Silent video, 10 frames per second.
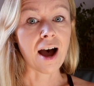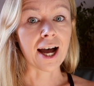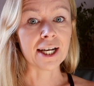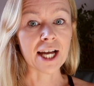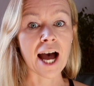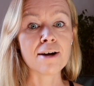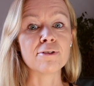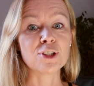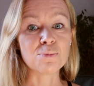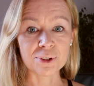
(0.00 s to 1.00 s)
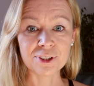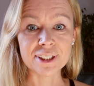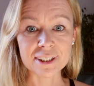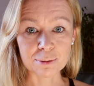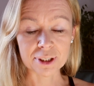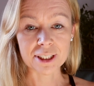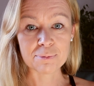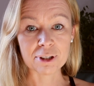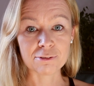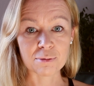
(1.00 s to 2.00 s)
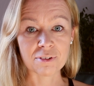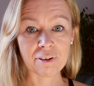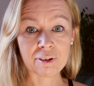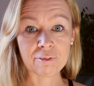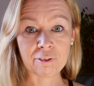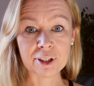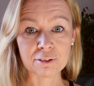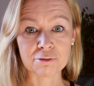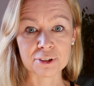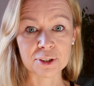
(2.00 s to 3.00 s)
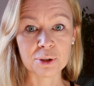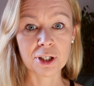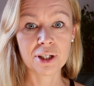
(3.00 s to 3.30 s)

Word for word: I have experienced the pandemic from a very different